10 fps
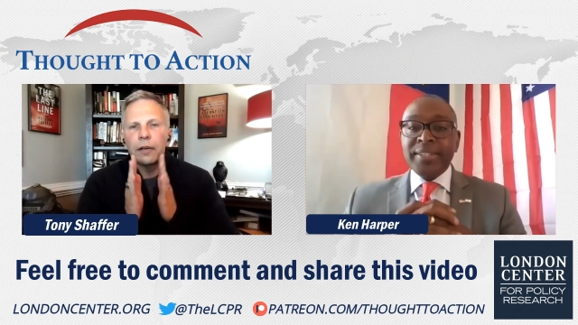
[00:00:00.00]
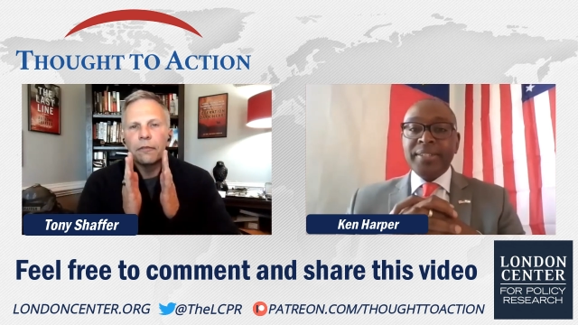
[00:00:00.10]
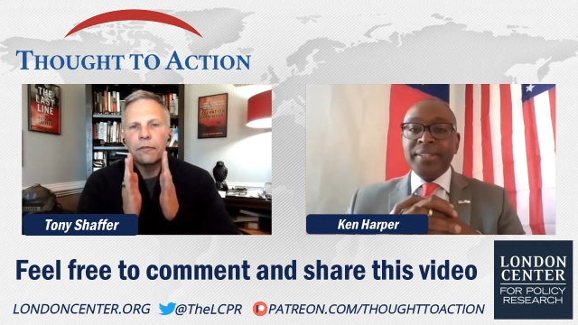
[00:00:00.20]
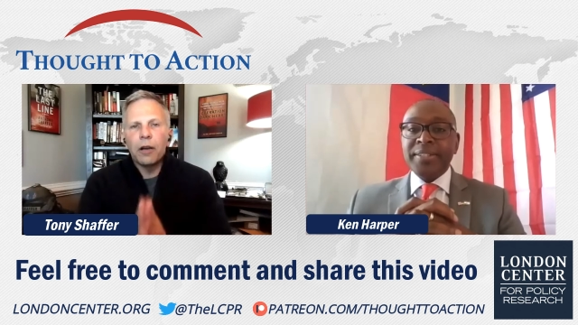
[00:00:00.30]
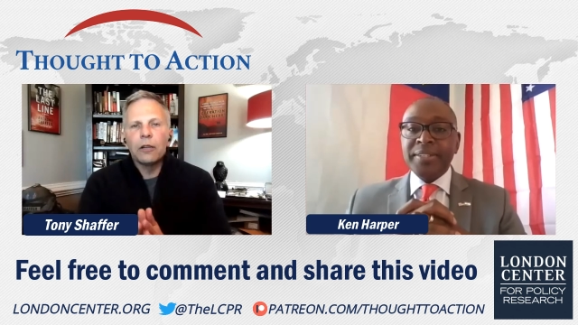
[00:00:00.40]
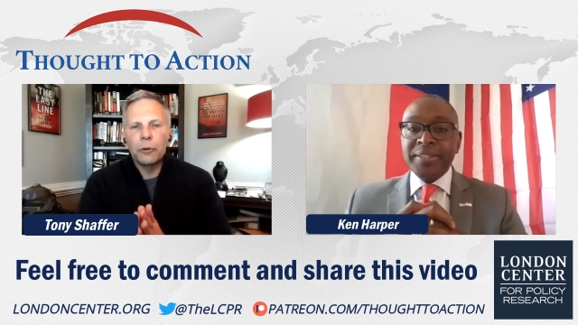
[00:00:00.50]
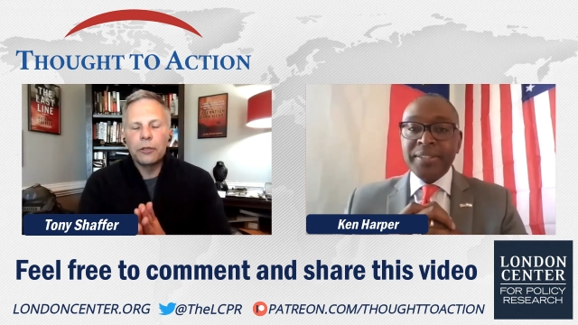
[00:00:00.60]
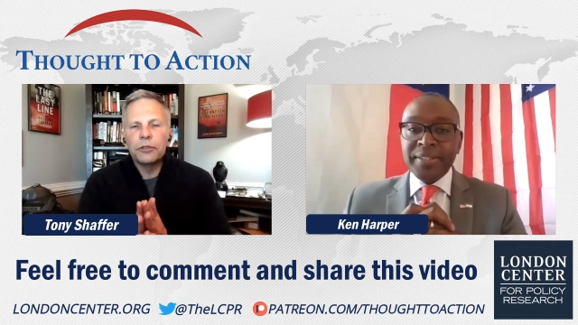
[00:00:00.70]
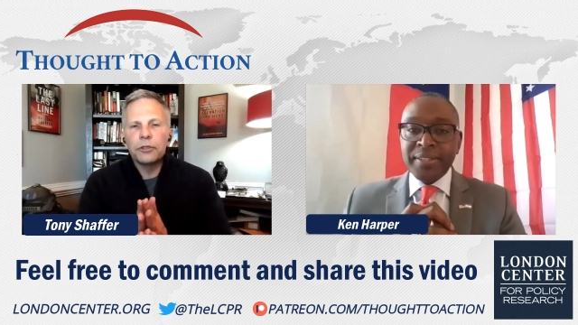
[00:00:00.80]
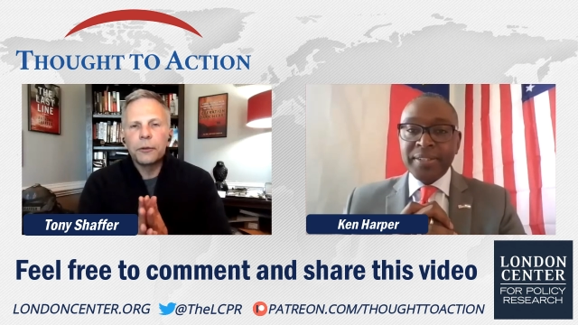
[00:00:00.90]
Speaker 1: Uh, follow
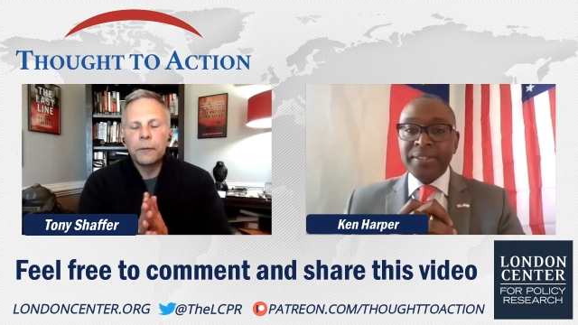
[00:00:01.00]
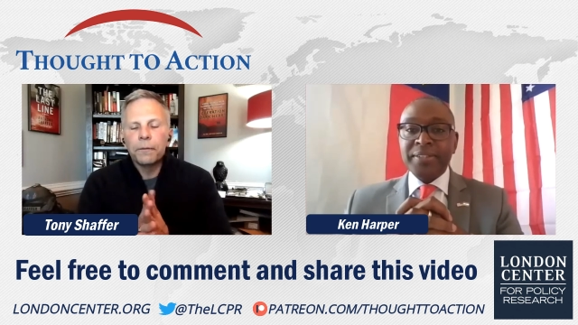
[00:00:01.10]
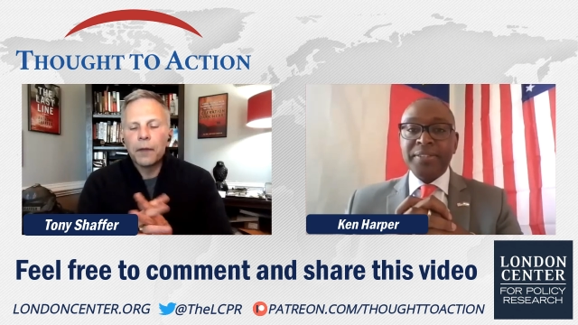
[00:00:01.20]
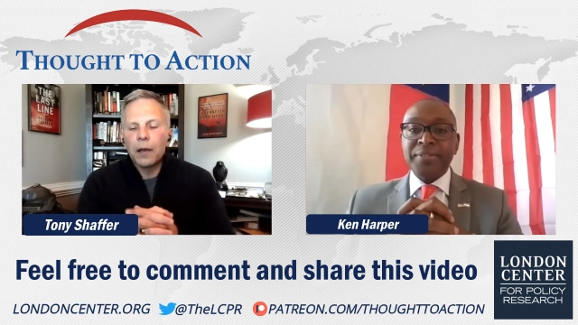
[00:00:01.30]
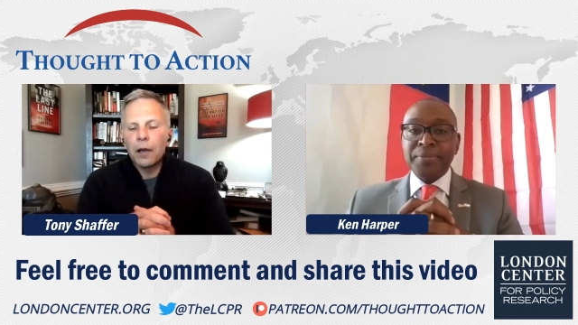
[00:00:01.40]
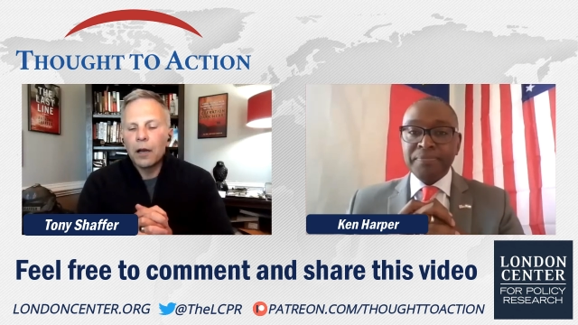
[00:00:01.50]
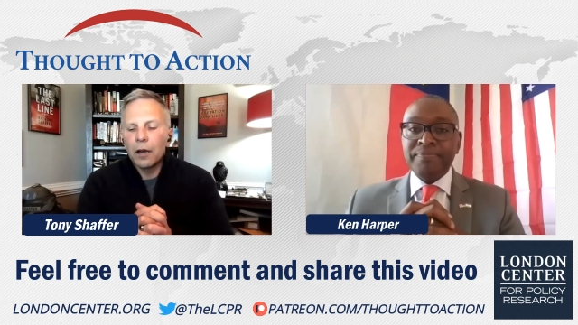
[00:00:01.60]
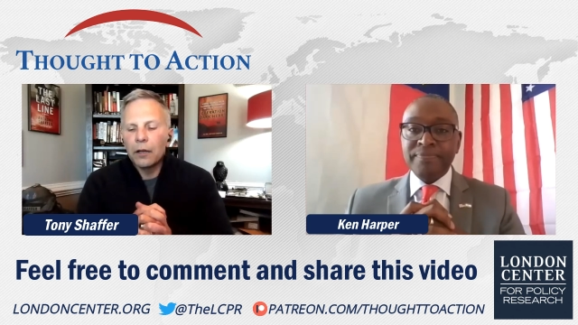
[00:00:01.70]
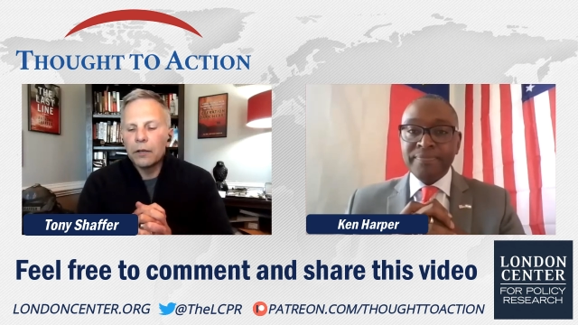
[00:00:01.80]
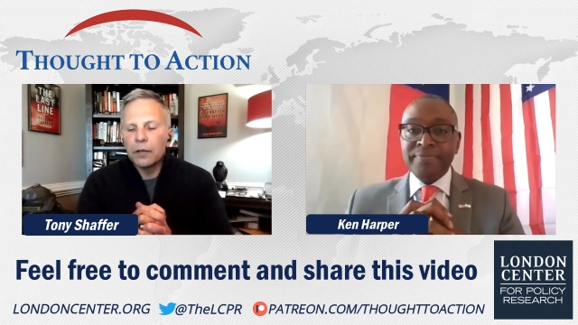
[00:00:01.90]
us
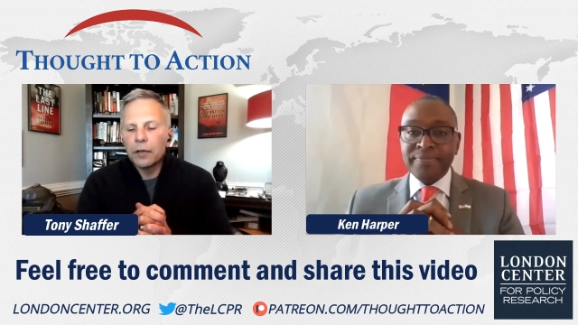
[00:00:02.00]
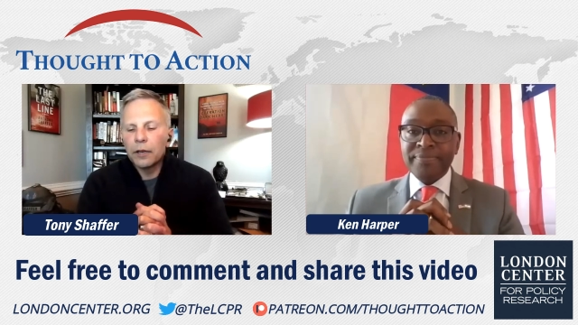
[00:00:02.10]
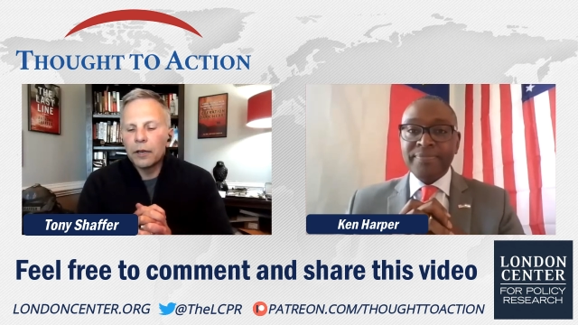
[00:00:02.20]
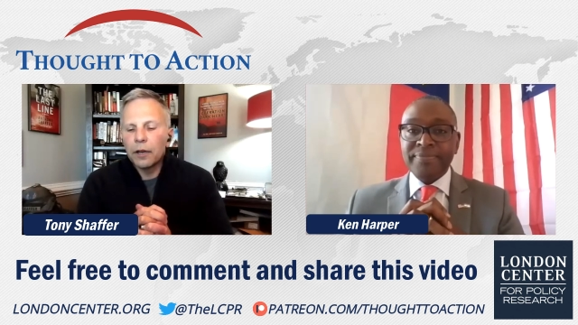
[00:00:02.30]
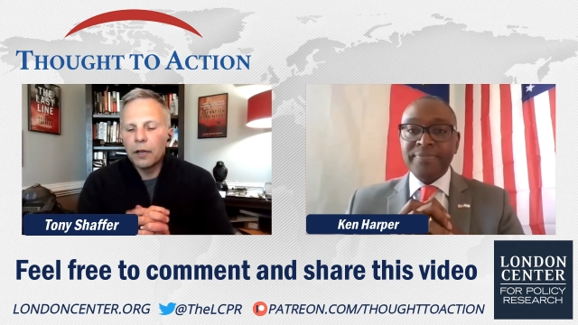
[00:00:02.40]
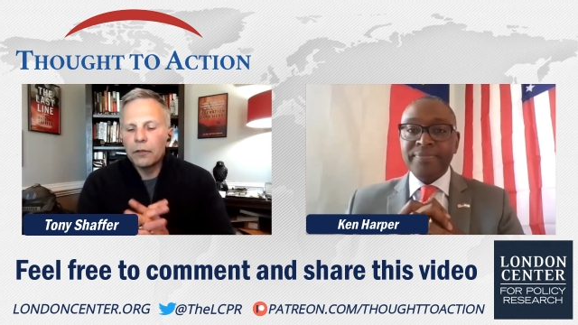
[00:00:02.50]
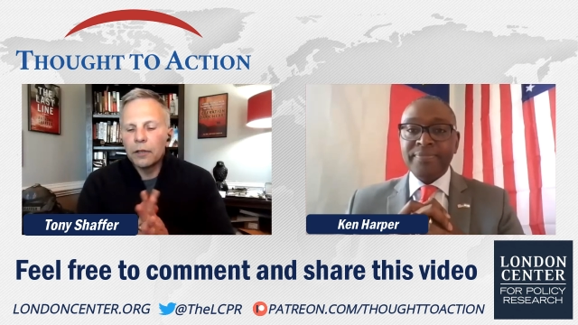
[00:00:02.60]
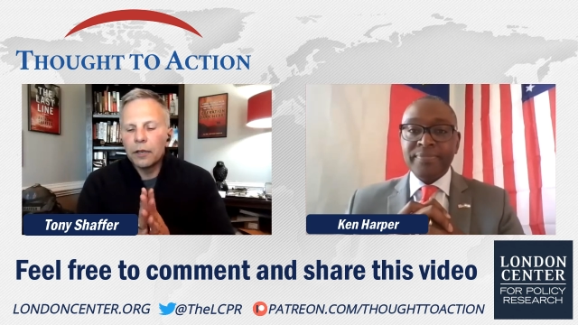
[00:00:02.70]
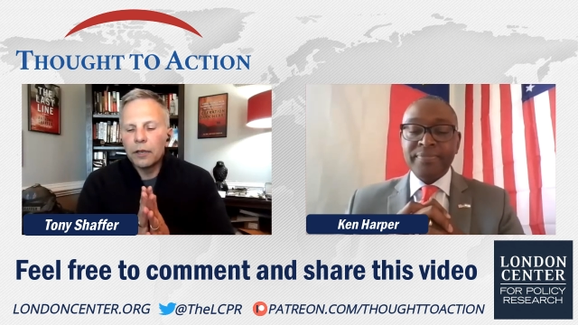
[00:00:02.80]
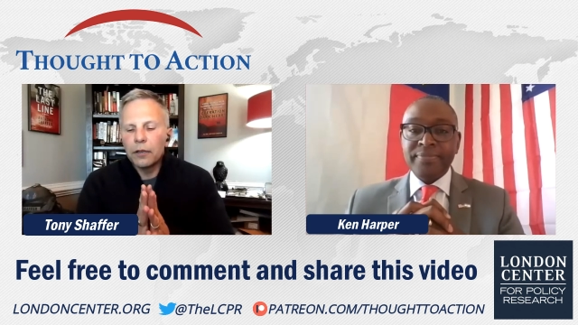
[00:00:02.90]
on uh, on
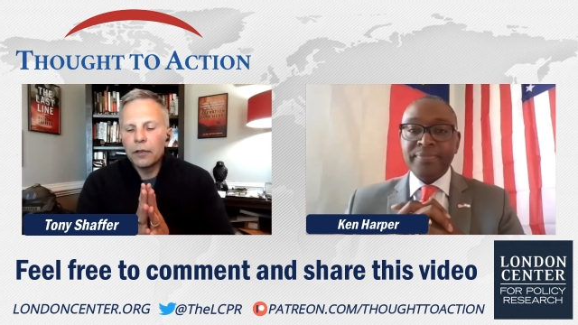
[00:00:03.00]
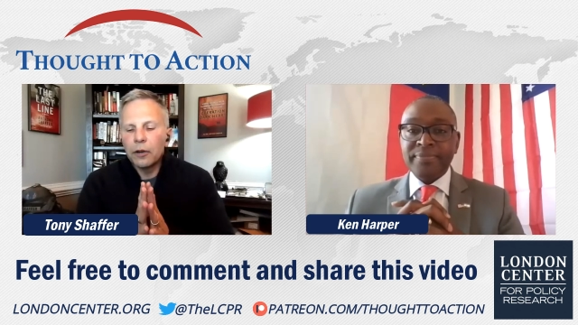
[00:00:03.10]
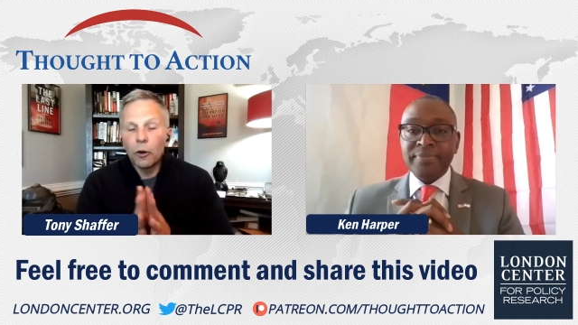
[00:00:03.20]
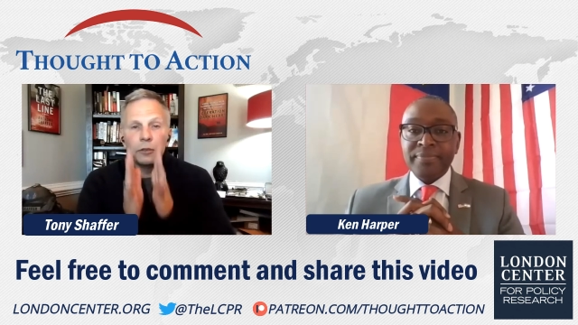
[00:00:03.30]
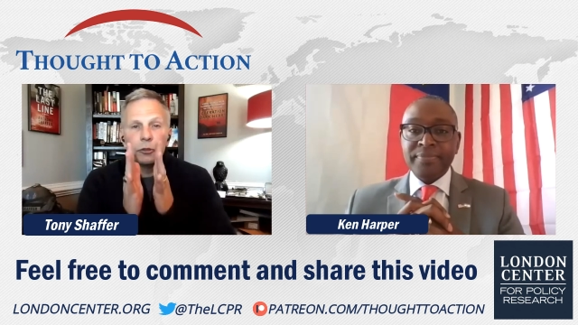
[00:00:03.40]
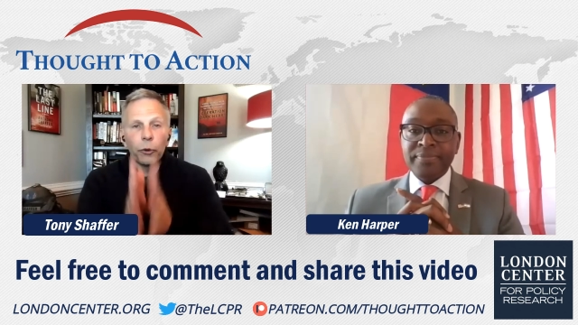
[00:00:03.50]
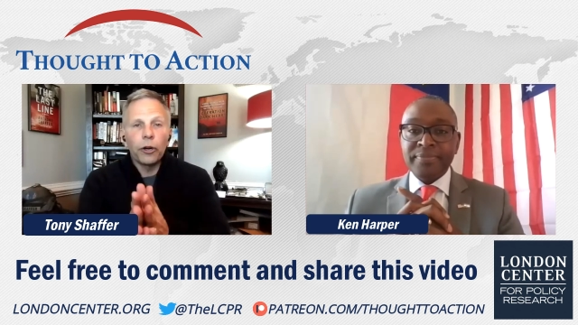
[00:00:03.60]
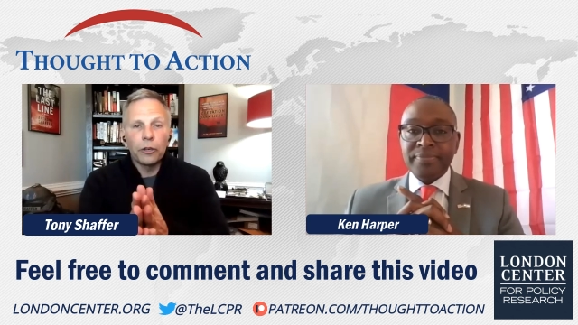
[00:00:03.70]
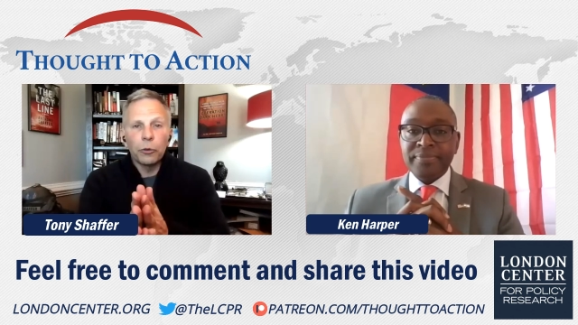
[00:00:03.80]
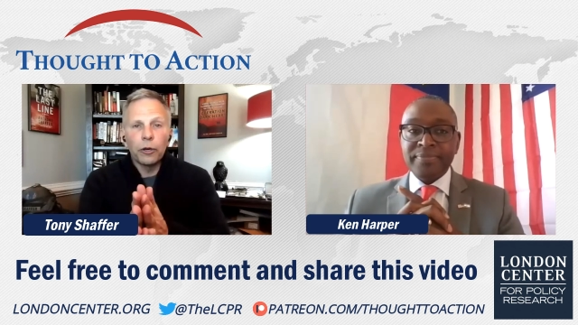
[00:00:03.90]
uh, oh, and
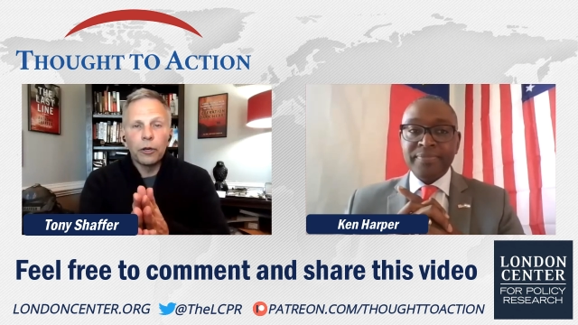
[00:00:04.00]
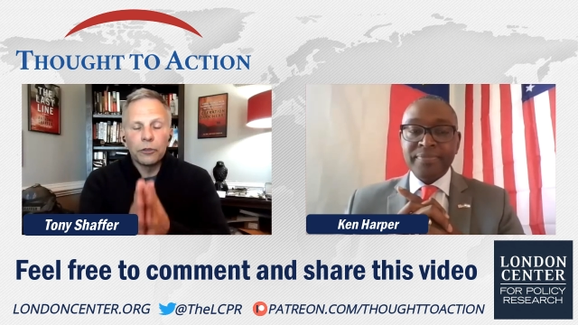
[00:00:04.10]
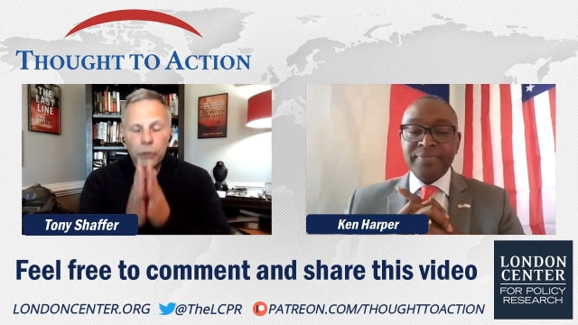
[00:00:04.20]
join our Twitter.